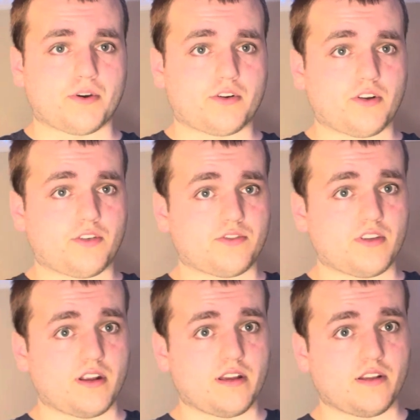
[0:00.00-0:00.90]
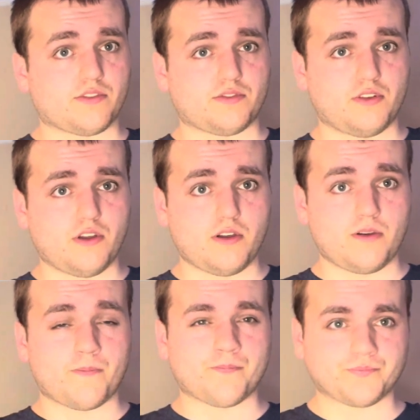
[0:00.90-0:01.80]
Cristian's
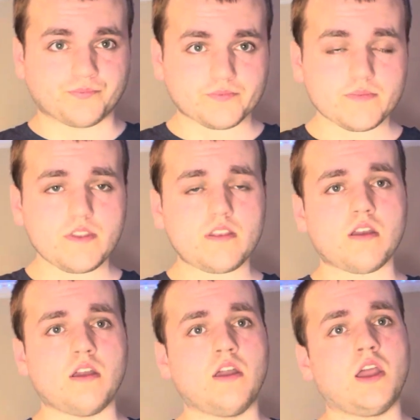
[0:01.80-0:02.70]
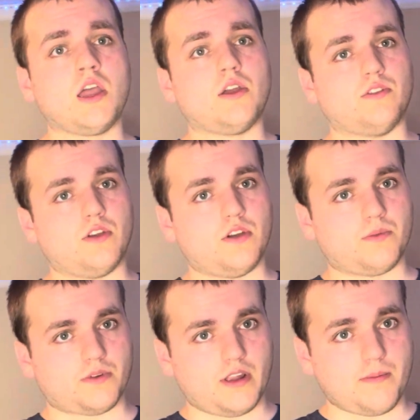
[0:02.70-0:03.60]
new new
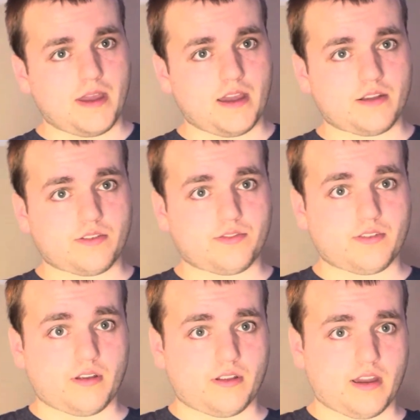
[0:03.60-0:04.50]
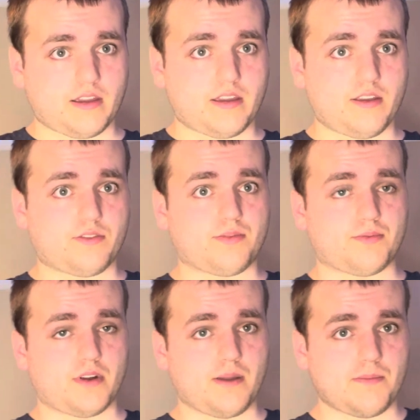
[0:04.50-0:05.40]
remix, like his
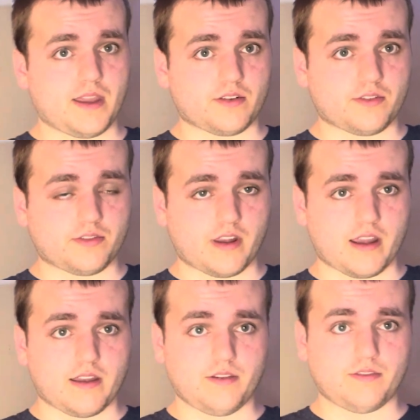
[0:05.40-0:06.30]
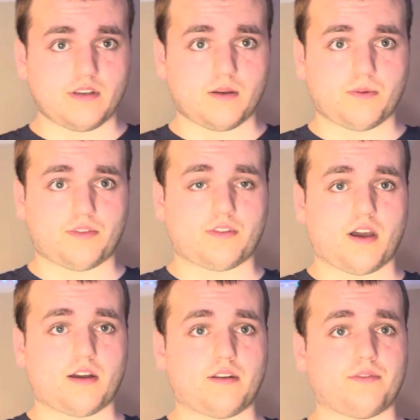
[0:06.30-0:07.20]
remix that he did with
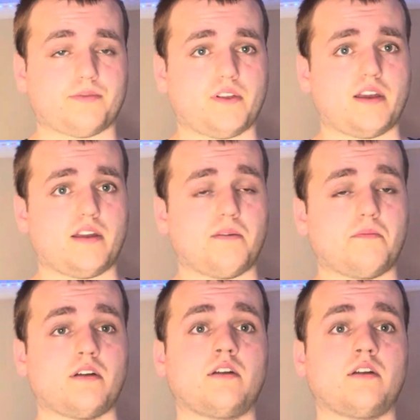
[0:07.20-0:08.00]
Sonny Flame.